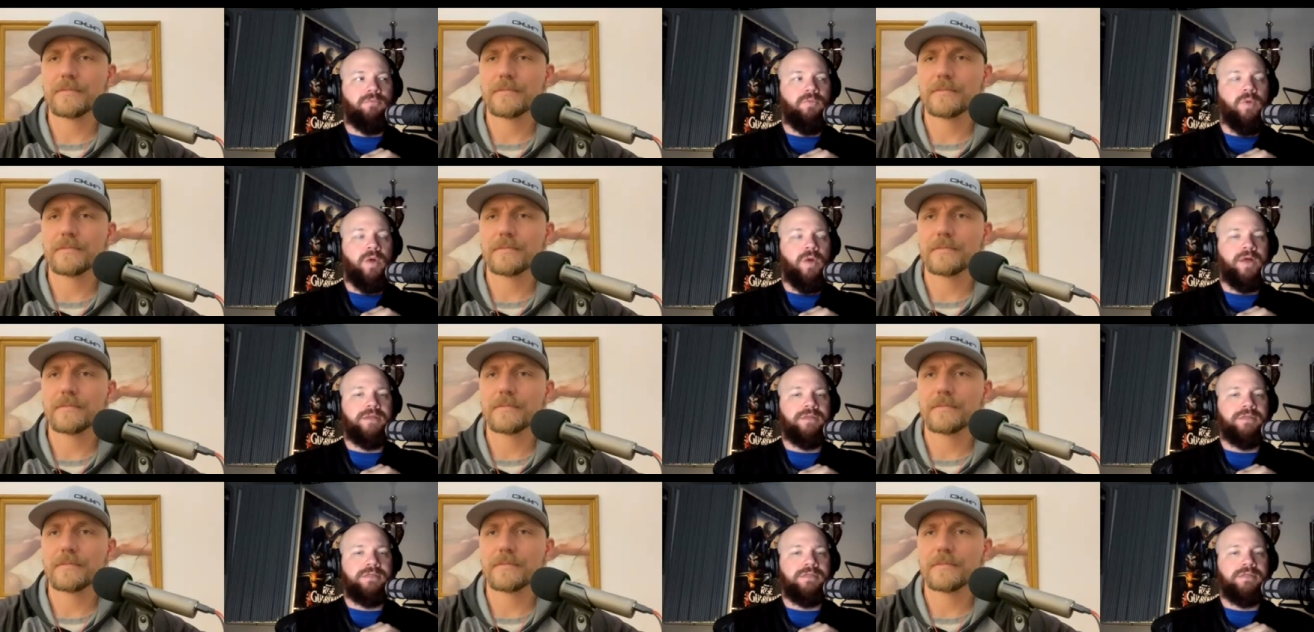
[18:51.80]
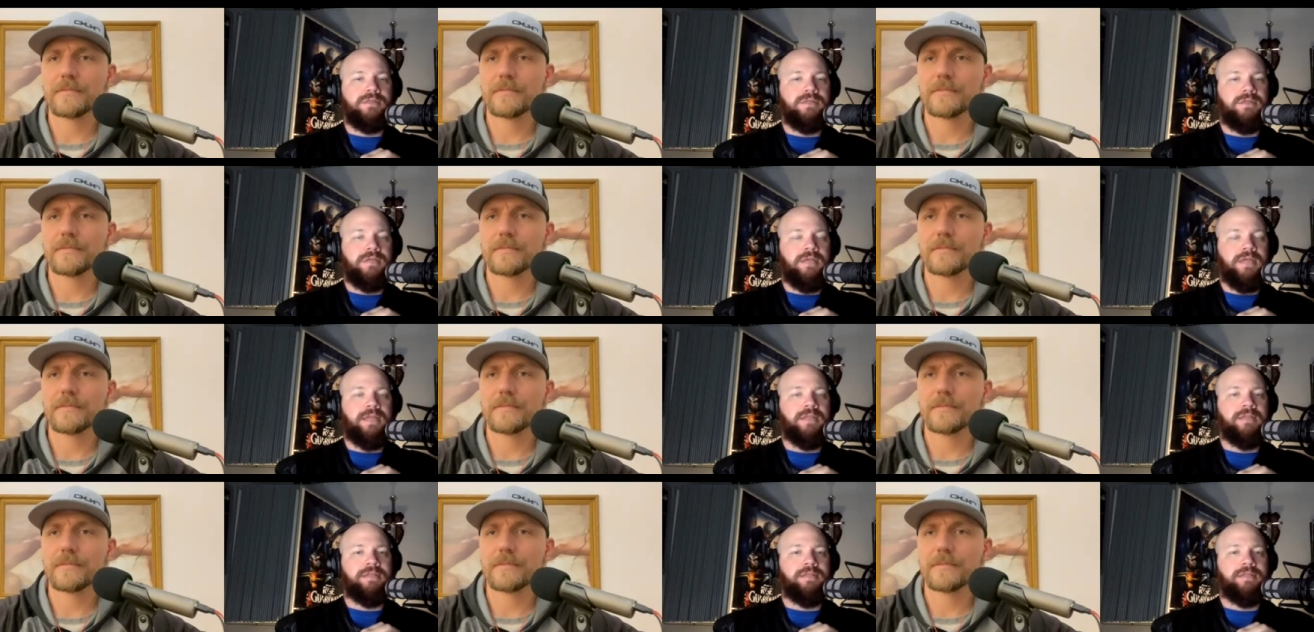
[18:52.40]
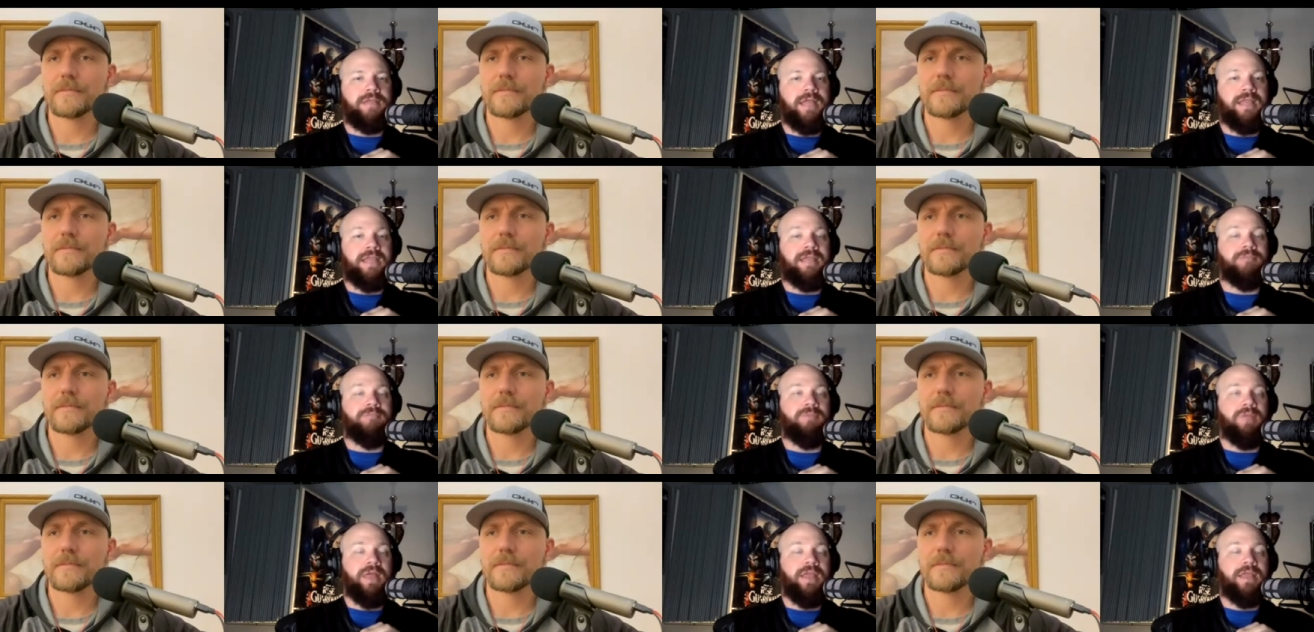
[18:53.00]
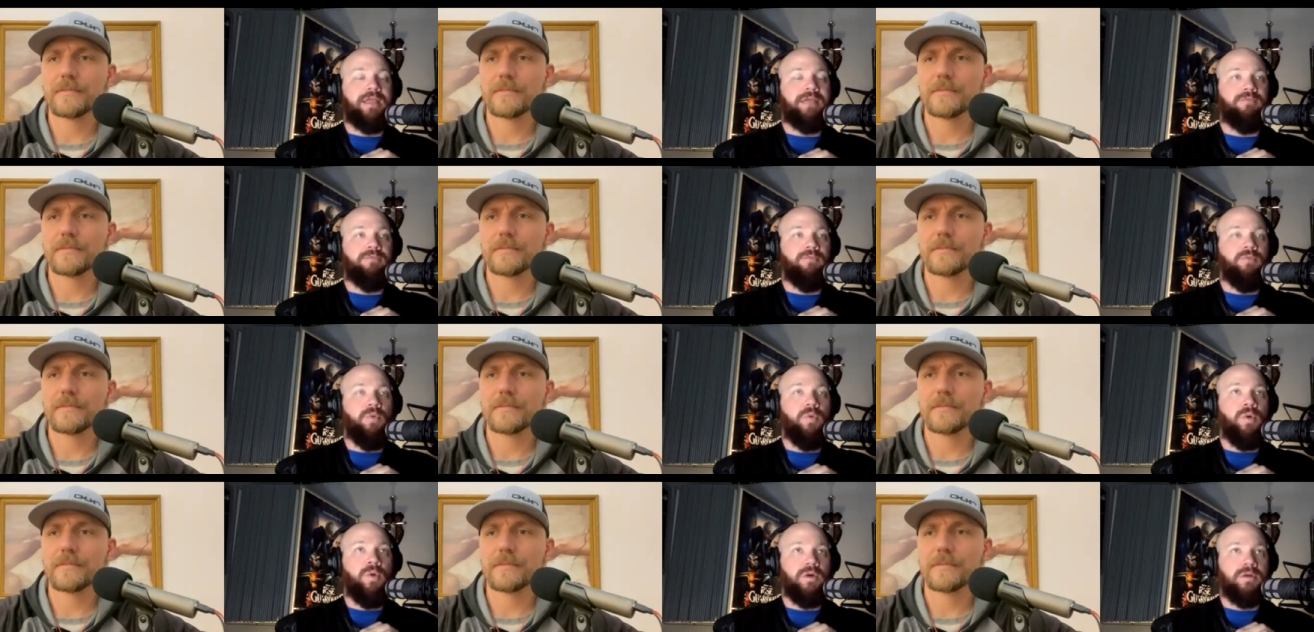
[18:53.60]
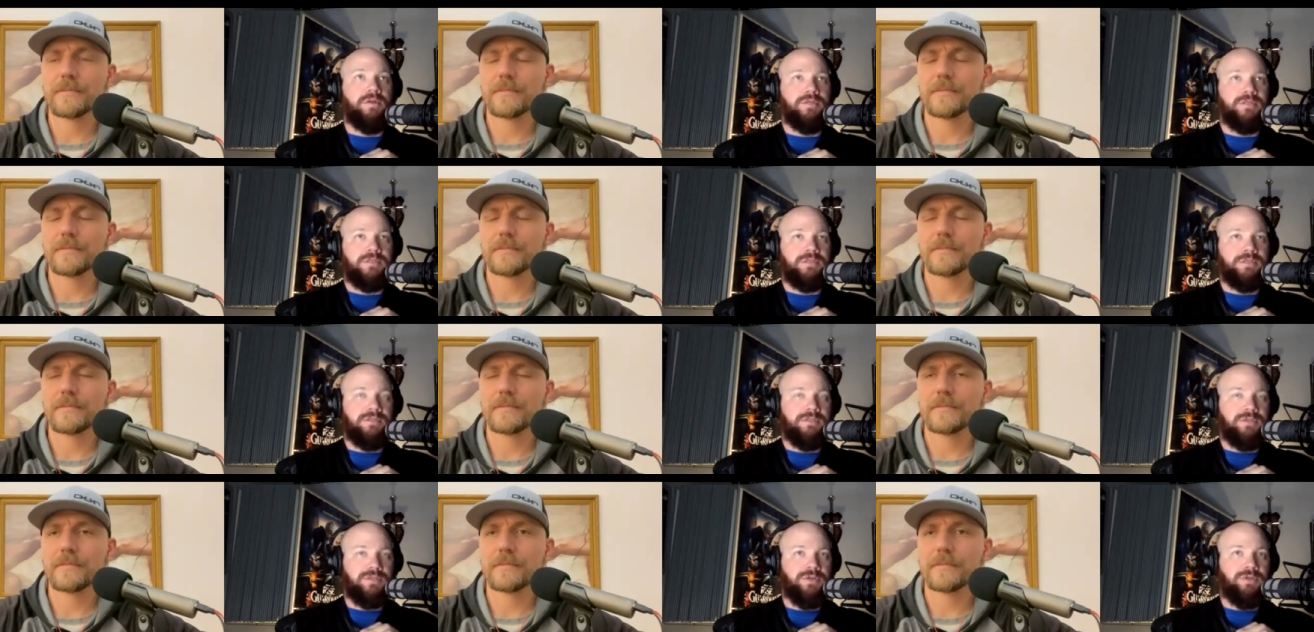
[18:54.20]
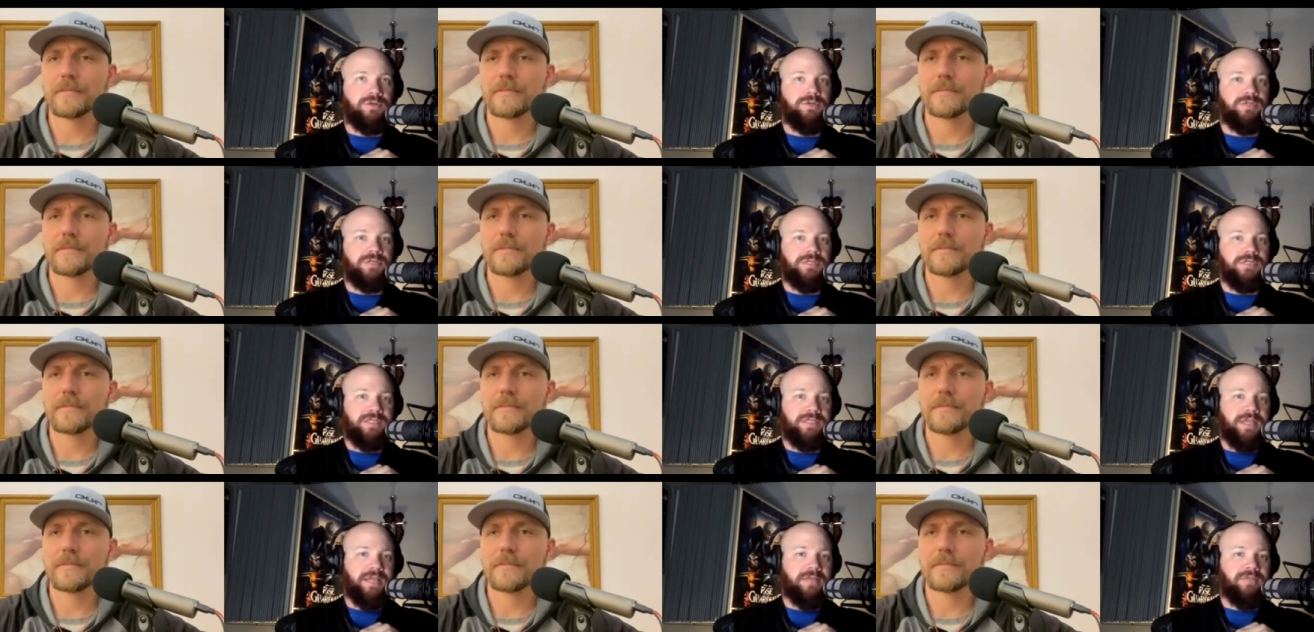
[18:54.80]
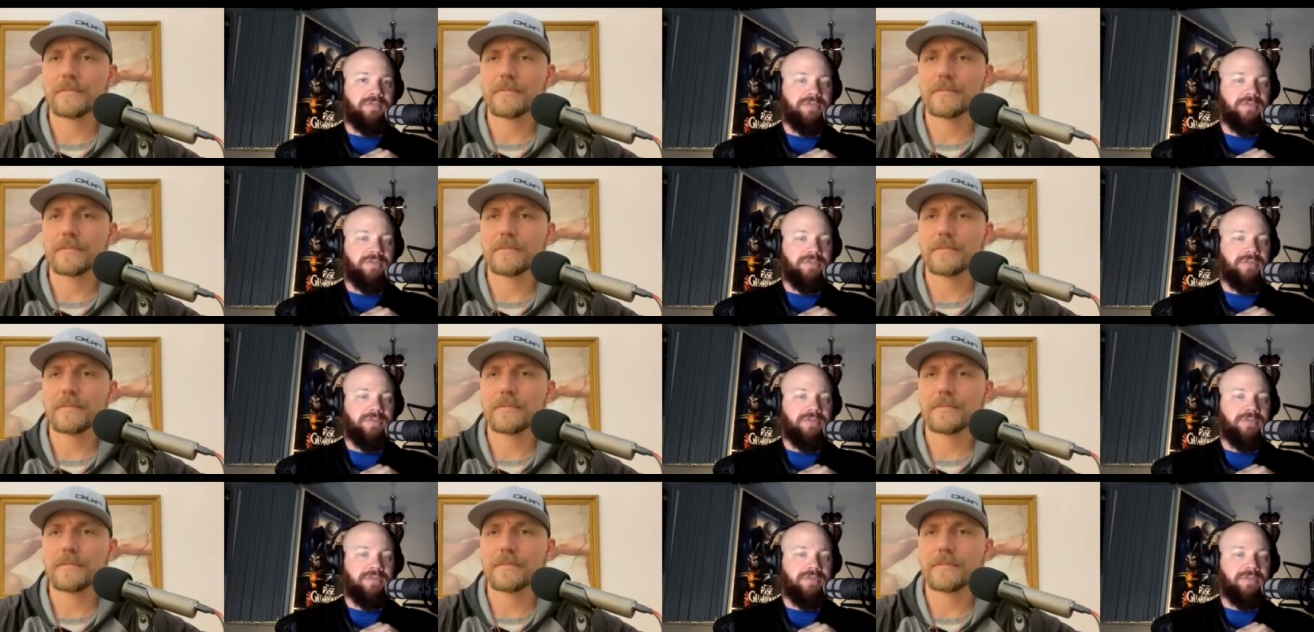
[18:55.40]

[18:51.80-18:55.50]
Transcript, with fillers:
Speaker 1: was. And any any warns Scrooge, he's like,